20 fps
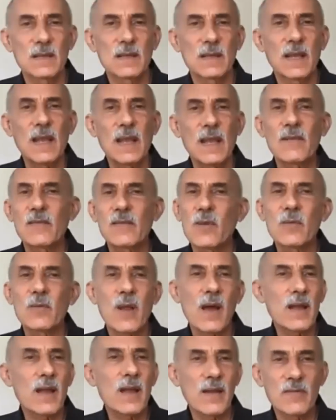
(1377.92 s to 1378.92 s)
even though
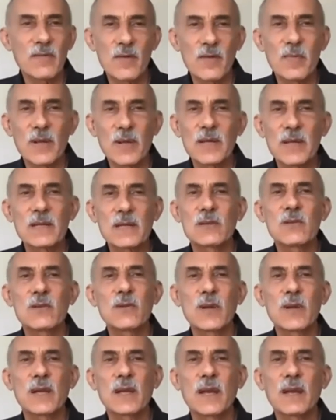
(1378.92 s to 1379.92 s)
not everybody's
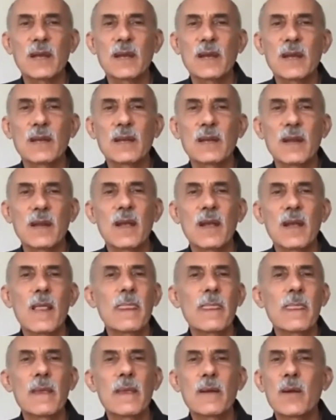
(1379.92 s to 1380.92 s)
doing it.
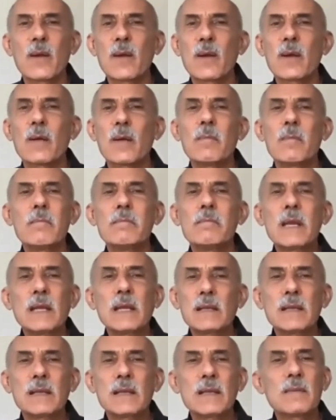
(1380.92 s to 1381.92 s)
There are
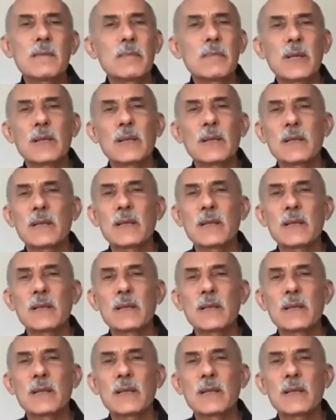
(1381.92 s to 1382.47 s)
1 billion